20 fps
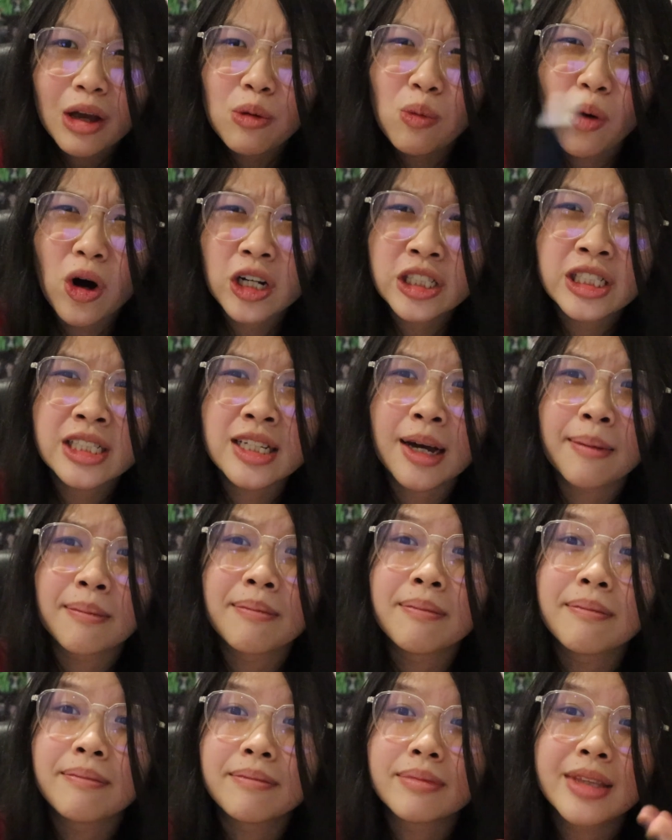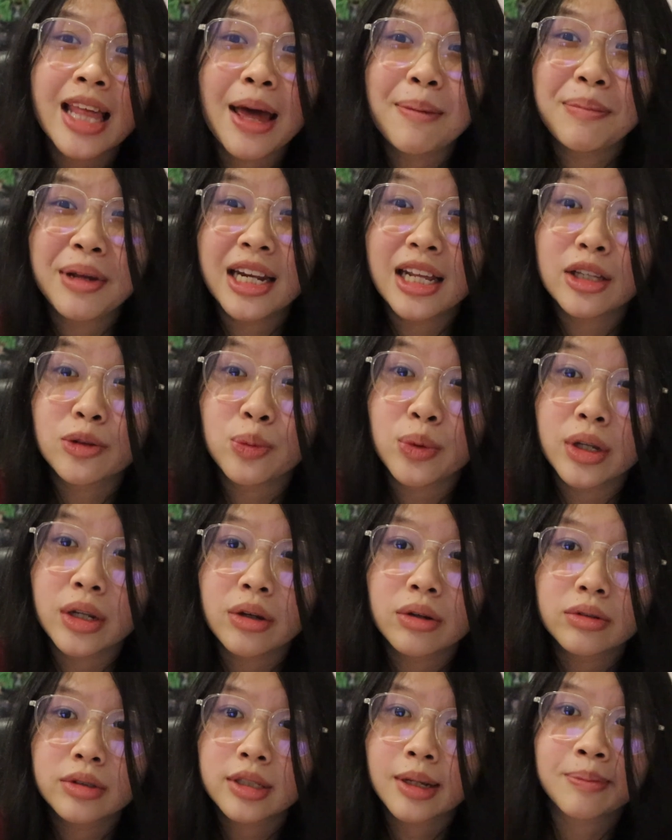watch some 10 minutes
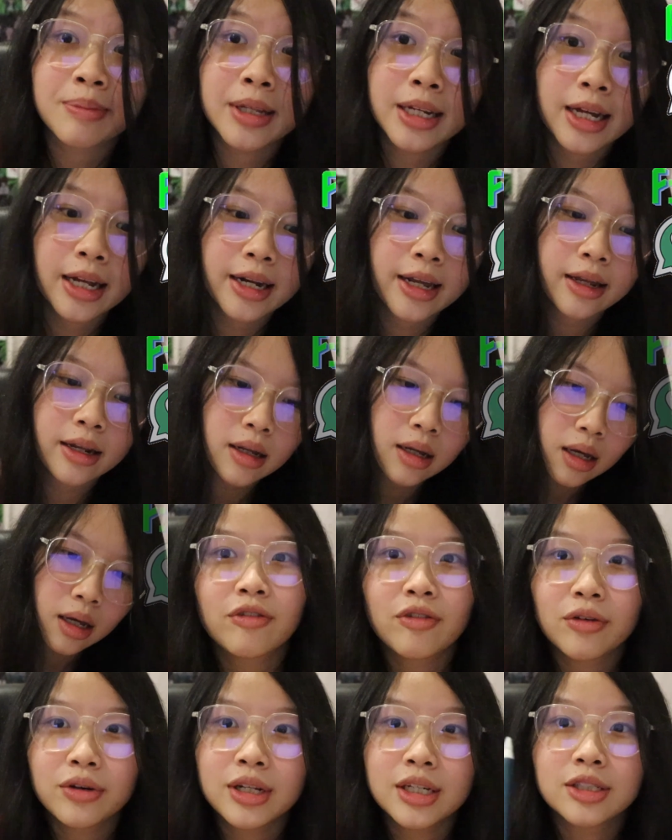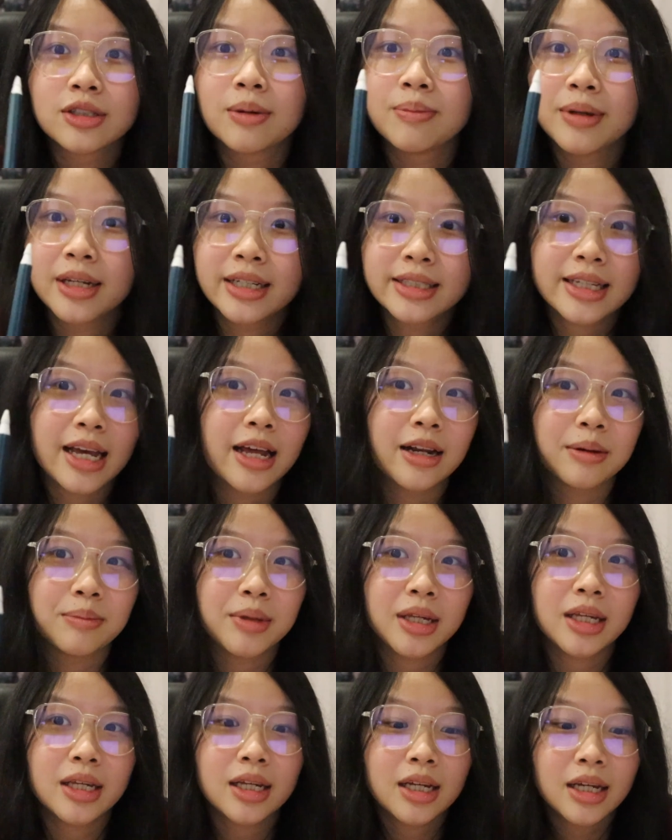video, something like that. Phone is your biggest
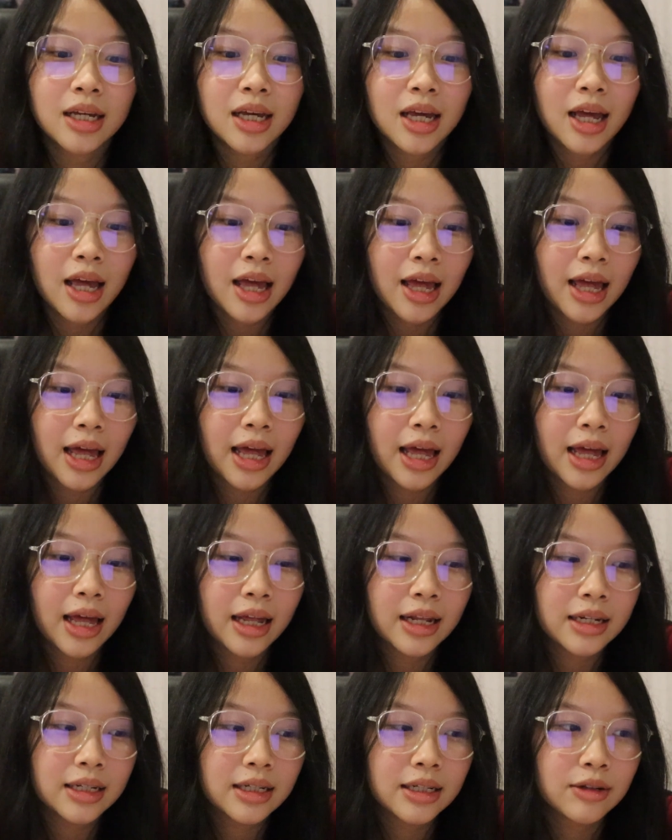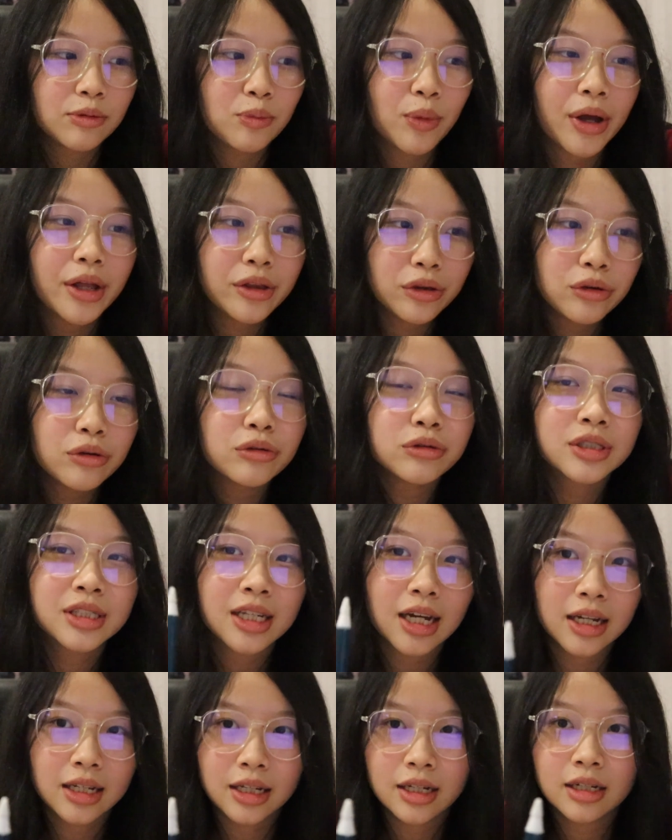enemy. And when you
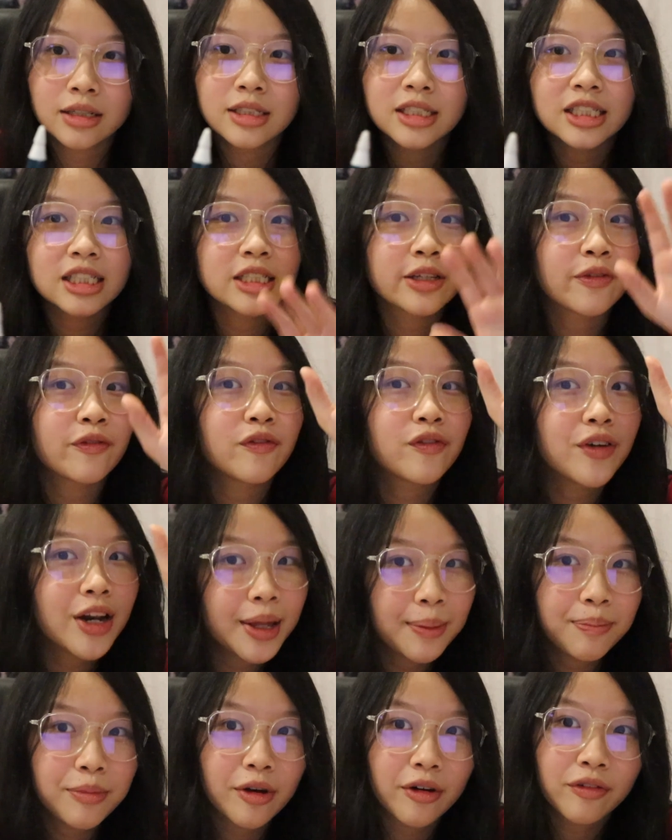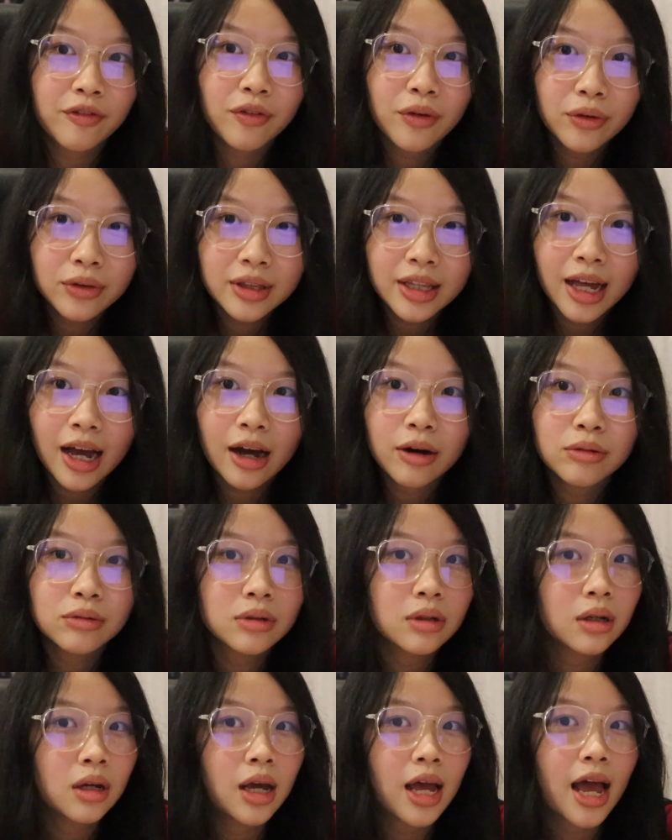study, just flip your phone down
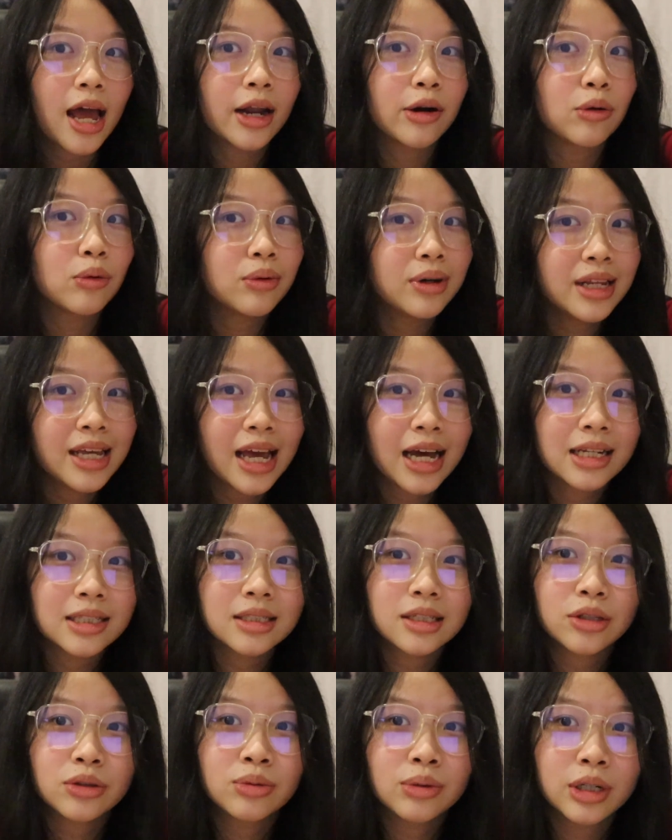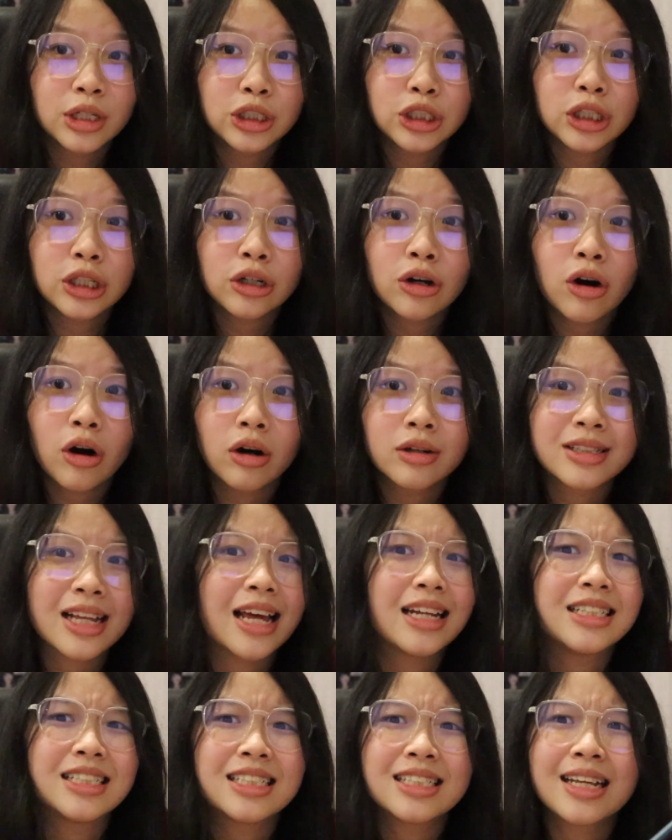and only answer to urgent calls
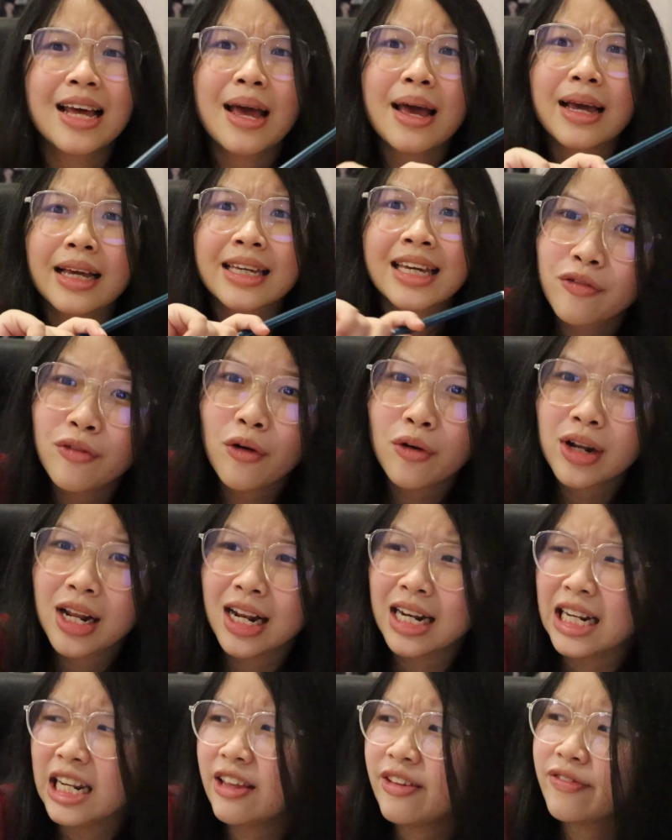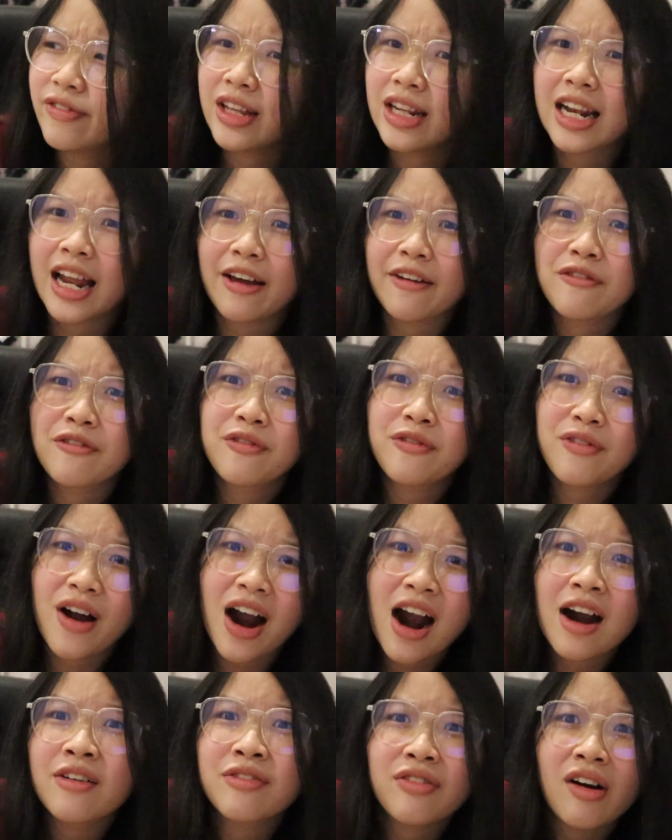and just phone and leave it like
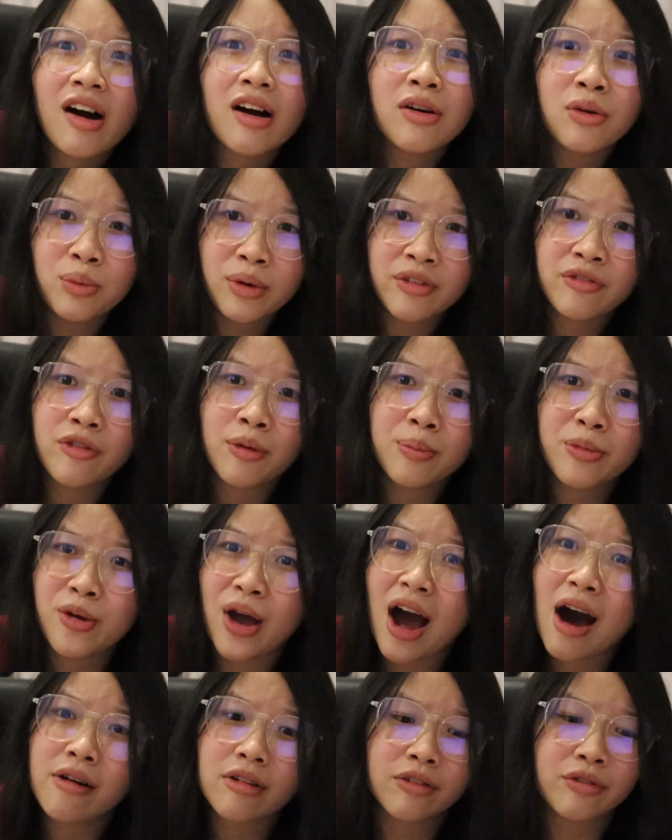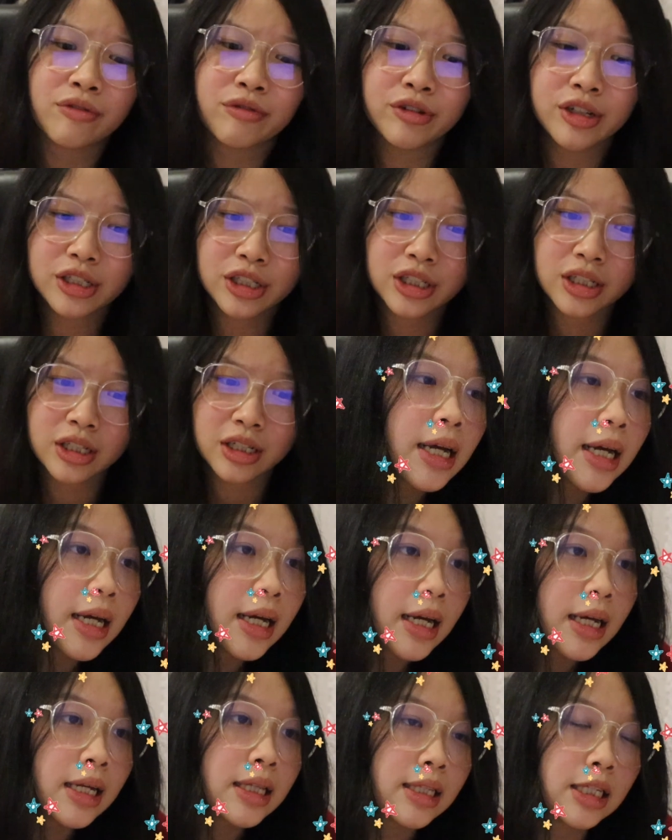far, far away from you, out of reach.
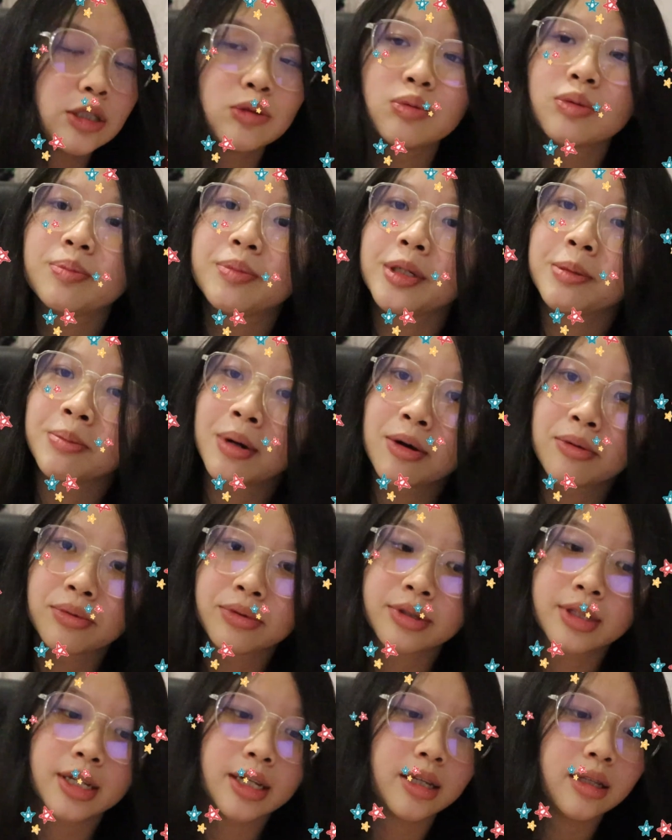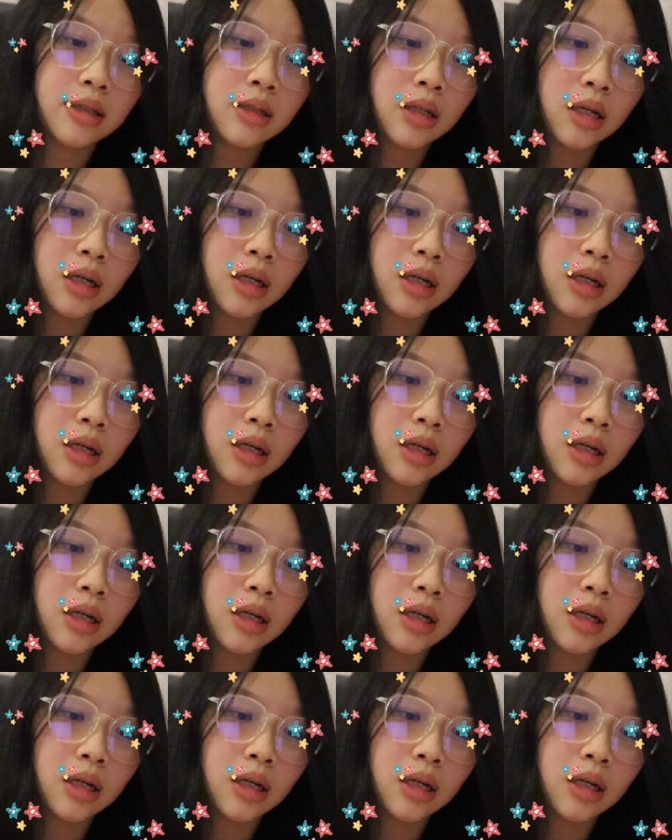This would be my routine.